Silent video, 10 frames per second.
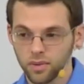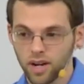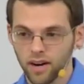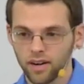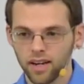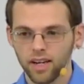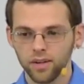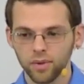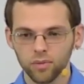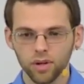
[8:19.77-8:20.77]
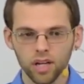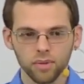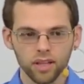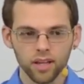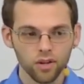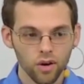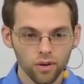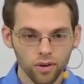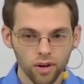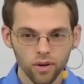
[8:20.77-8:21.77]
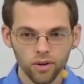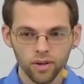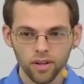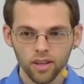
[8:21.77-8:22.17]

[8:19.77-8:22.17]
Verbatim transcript: to inherit it, we would probably be like, no, no, no,